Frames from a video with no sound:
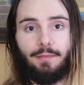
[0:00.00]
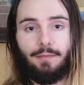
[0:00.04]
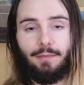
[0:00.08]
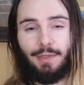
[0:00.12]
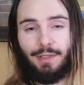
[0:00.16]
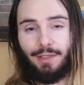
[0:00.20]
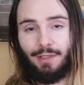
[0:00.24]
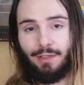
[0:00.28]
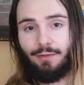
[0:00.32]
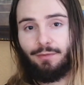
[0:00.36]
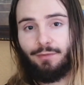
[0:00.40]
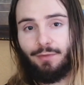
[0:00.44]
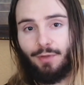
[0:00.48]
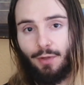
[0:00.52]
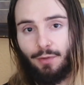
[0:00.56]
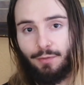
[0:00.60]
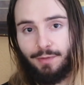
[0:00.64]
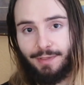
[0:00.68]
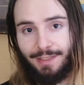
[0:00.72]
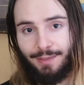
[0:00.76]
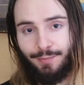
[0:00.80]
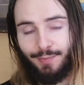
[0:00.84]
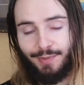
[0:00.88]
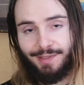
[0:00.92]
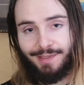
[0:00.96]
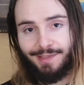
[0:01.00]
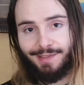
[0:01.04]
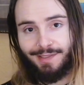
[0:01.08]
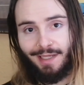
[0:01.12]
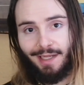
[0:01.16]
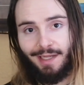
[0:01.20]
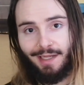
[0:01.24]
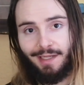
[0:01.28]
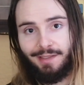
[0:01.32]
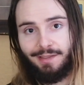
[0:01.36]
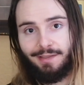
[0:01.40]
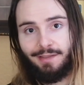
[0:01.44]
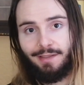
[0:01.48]
but you know deep
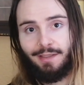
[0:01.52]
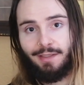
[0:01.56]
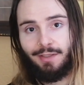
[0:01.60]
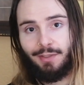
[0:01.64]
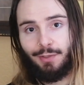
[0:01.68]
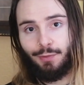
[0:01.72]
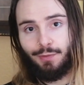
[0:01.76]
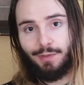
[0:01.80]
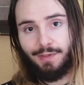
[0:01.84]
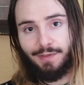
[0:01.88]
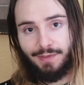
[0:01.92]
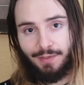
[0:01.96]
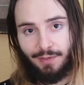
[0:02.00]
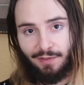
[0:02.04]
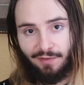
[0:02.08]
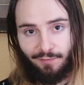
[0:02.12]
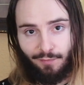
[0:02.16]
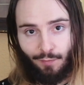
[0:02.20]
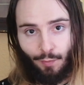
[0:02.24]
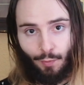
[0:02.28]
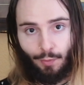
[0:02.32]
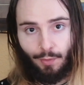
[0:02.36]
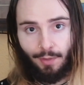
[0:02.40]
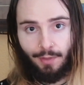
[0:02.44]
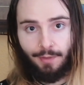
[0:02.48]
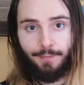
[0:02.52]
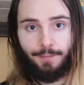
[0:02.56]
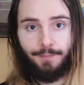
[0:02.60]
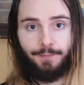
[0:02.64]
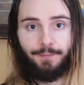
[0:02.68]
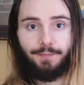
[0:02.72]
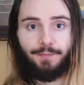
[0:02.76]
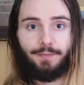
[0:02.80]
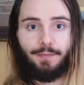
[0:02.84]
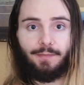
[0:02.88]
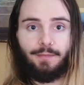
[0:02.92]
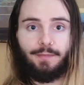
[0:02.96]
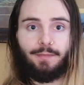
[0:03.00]
inside you deserve more.
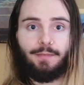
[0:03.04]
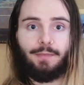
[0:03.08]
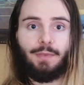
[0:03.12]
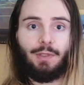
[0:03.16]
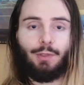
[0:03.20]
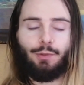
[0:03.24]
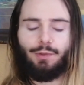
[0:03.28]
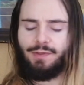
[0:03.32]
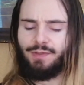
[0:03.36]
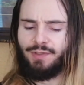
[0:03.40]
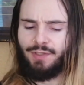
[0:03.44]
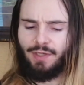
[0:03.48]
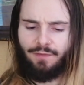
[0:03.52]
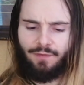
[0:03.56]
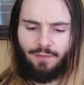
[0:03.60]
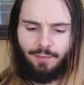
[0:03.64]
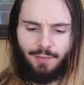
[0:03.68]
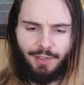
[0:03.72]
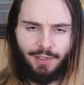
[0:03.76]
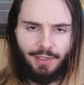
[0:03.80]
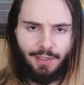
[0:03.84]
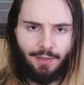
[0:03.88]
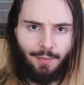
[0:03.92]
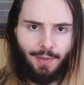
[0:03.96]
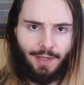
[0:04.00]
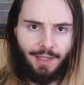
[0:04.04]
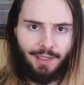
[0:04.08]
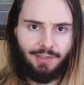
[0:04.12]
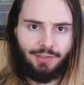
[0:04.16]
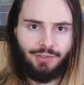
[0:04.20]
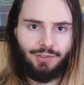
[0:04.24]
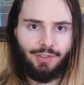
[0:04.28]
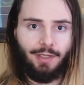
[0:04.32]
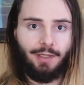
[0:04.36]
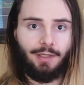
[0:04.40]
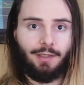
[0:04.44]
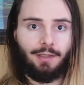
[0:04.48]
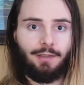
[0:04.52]
You deserve a bigger
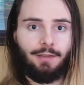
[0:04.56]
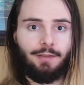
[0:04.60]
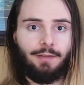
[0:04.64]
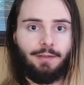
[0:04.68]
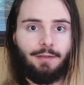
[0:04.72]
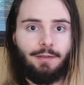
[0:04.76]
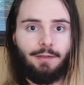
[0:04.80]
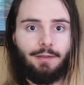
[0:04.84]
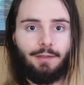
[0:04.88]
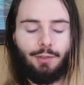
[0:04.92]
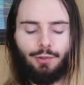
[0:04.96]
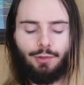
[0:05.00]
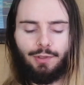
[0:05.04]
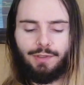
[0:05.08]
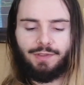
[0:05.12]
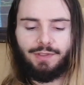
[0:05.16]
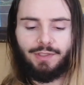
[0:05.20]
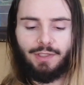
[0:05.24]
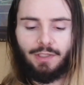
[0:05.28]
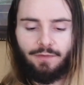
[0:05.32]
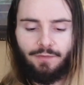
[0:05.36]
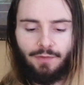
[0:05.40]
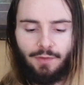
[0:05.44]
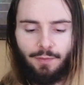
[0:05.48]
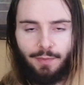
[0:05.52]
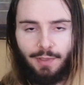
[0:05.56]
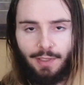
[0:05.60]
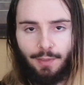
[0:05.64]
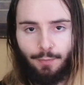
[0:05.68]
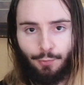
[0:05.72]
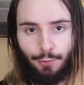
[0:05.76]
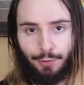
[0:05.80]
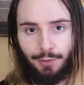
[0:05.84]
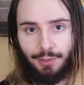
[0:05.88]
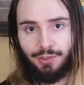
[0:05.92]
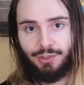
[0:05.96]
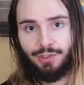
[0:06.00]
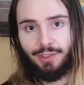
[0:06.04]
paycheck. You deserve to be
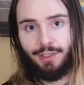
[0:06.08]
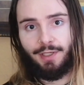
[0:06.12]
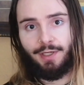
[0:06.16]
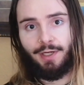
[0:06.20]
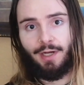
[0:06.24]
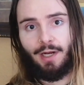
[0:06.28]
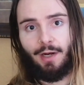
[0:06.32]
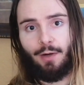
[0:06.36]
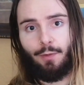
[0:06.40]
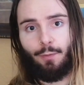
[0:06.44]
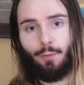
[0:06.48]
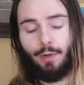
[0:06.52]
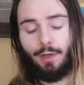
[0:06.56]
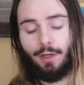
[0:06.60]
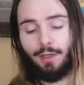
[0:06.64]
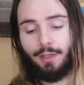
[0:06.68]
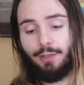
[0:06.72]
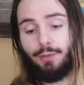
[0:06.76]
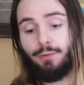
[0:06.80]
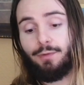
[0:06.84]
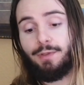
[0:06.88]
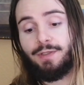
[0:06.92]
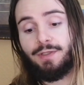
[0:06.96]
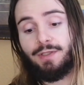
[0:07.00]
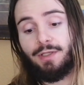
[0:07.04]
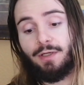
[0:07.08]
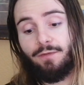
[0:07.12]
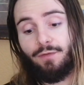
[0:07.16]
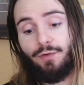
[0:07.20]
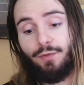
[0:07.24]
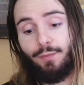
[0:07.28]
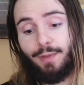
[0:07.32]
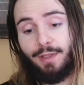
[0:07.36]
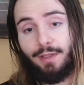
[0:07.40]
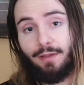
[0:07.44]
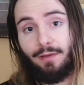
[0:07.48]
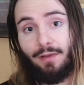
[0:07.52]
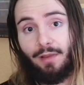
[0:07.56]
appreciated at work. You deserve to
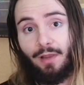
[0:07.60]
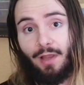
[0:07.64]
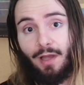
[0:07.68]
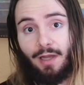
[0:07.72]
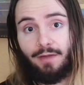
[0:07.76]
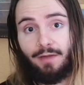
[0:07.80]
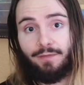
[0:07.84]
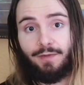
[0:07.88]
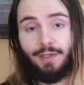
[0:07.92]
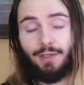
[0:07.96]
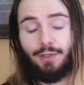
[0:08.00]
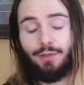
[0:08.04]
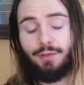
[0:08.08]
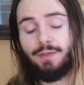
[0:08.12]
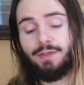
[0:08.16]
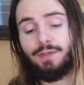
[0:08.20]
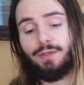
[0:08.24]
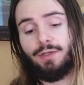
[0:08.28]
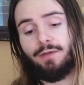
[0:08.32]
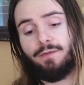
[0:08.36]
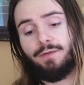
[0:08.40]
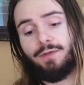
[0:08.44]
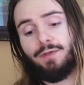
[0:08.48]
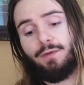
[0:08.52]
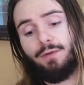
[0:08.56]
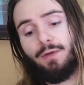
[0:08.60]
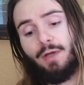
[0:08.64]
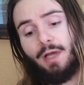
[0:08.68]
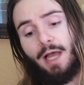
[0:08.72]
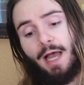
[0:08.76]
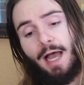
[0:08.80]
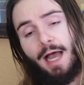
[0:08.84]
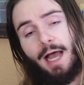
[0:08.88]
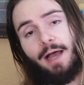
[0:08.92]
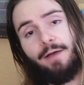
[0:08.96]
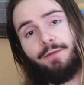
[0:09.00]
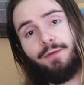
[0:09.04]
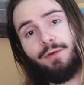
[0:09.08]
be loved, and you deserve to
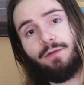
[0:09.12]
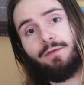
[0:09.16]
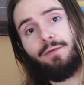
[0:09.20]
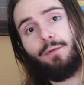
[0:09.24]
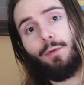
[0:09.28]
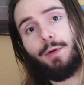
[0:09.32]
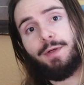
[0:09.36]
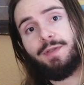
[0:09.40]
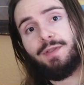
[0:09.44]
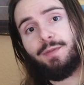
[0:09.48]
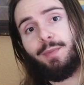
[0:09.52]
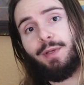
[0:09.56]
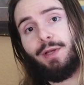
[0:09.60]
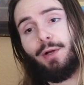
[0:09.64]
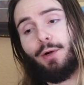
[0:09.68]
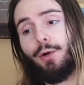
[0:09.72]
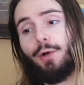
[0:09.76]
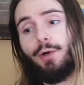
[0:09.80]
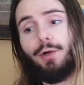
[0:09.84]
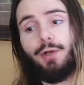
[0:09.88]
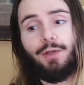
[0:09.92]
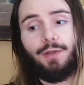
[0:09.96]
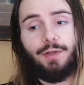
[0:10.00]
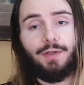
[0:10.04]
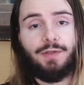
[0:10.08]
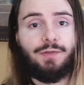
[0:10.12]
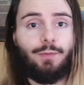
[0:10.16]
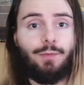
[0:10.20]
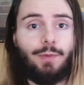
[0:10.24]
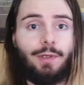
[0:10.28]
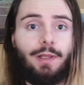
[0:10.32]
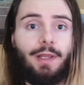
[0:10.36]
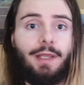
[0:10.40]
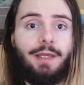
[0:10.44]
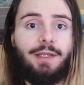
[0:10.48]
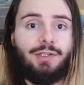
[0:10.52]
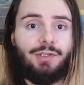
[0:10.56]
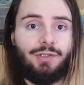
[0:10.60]
have your voice be heard in this
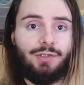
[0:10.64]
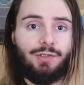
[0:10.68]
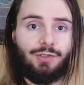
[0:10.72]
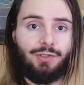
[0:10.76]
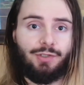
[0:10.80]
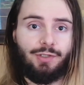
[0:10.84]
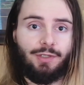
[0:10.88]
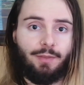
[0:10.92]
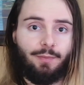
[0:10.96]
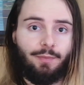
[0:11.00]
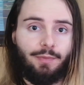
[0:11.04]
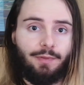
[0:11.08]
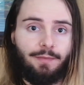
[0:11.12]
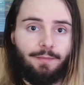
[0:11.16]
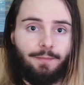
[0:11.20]
relationship.